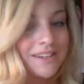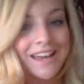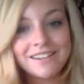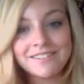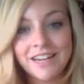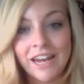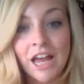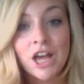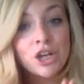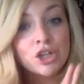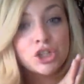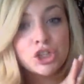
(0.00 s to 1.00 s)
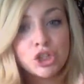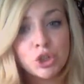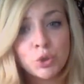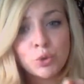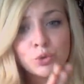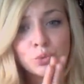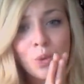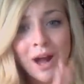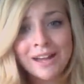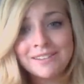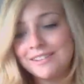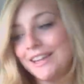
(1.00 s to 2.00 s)
Next thing, shoes
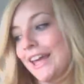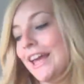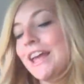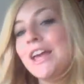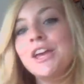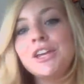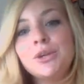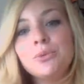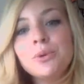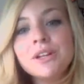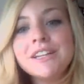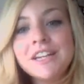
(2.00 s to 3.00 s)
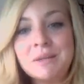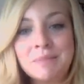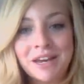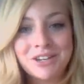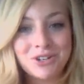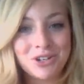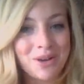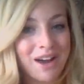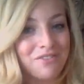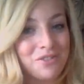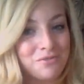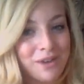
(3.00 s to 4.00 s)
wisely. You you really need to make sure you
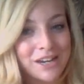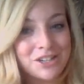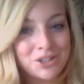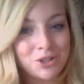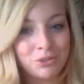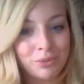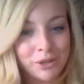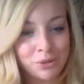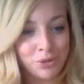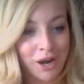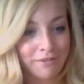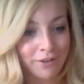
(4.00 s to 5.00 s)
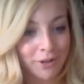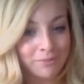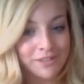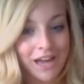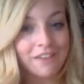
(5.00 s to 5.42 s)
have the right shoes when you travel.